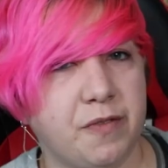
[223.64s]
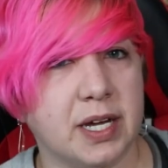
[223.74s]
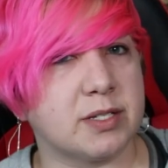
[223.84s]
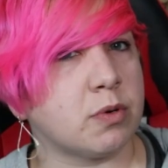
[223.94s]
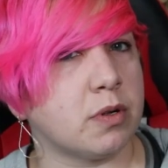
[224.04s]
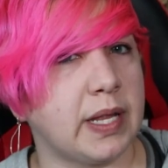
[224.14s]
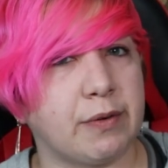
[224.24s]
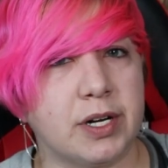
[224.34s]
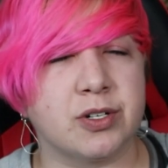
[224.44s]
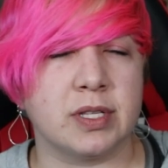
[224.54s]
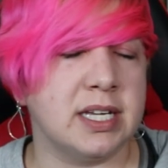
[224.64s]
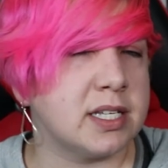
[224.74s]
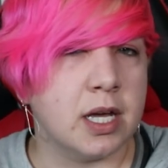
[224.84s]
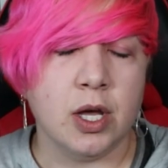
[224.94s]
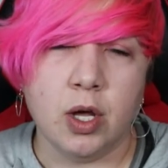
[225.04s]
if you guys want to know, like Ranger
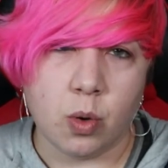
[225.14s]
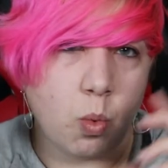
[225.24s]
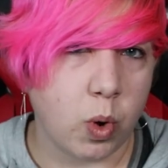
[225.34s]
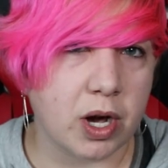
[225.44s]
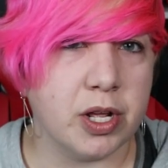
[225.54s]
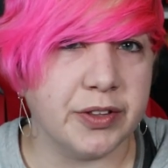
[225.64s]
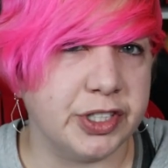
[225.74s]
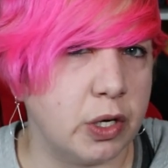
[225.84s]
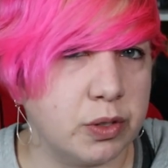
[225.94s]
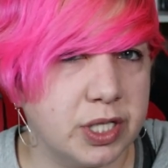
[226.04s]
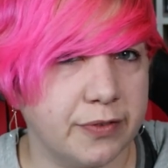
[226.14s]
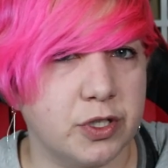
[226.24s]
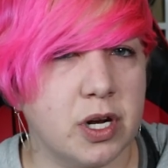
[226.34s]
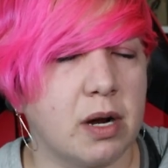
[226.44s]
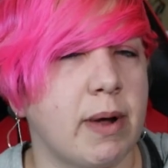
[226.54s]
Liz, where do you get the Toku stuff
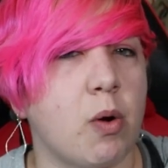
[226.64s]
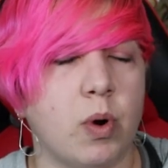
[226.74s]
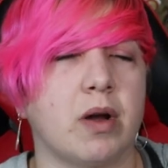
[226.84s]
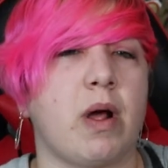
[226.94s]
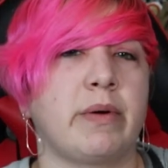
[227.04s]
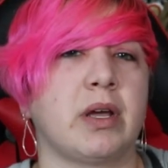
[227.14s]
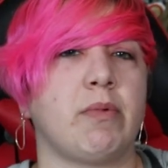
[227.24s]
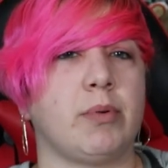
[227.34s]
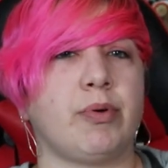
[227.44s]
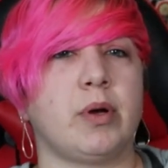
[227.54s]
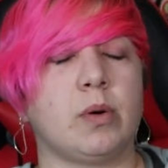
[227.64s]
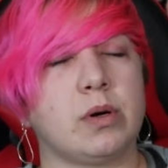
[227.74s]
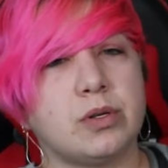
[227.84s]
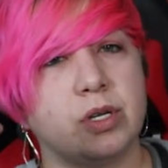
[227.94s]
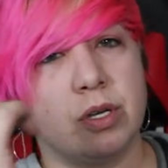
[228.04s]
to talk about? Where do I get my
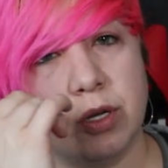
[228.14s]
pre-orders?